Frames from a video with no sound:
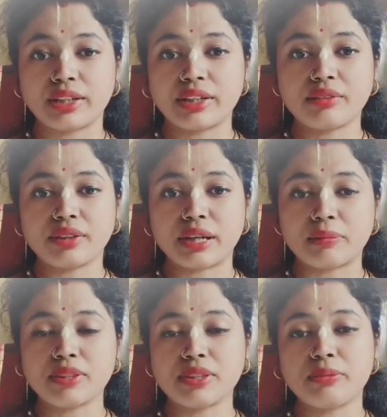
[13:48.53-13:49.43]
And this
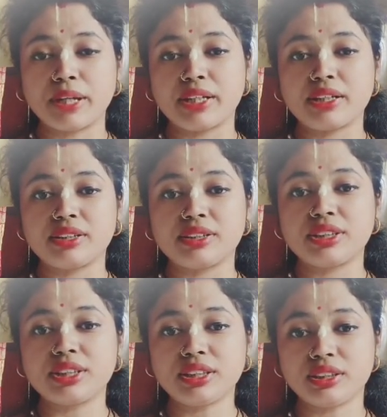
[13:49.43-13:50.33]
graph we will use,
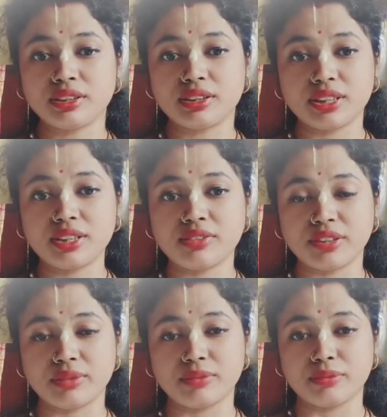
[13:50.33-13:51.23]
or we can say we are going
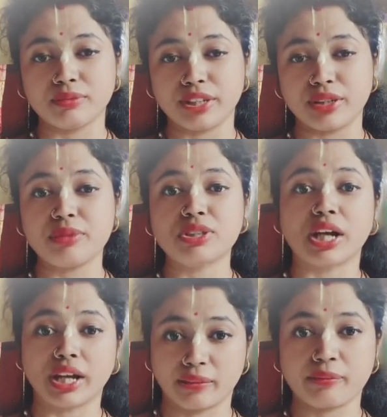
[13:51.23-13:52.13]
to use these
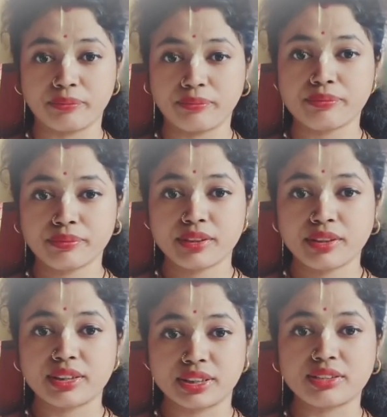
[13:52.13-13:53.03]
values to find
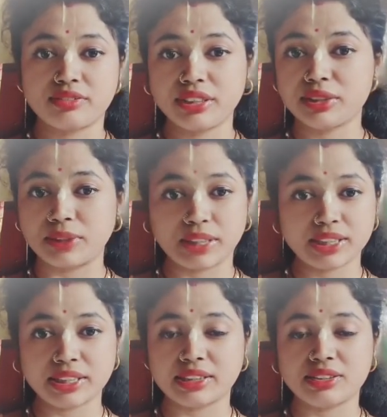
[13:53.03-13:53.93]
different
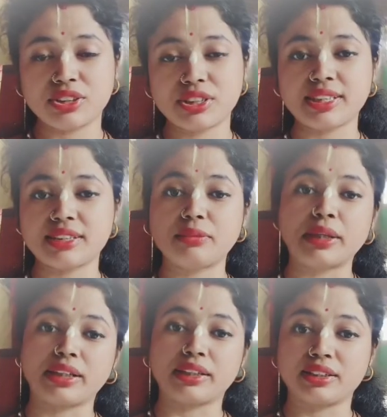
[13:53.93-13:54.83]

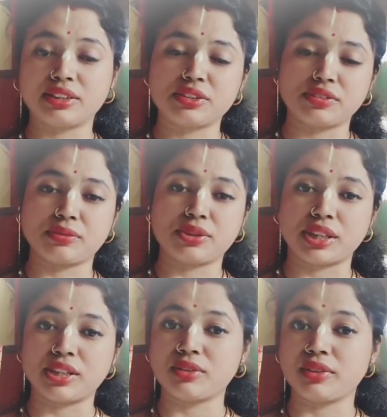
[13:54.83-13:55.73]
CFSE and crystal field
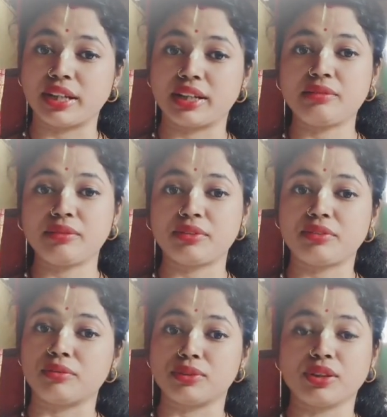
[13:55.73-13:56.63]
splitting energy of
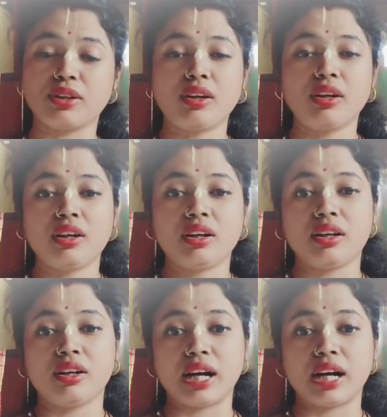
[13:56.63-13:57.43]
different orbital complex.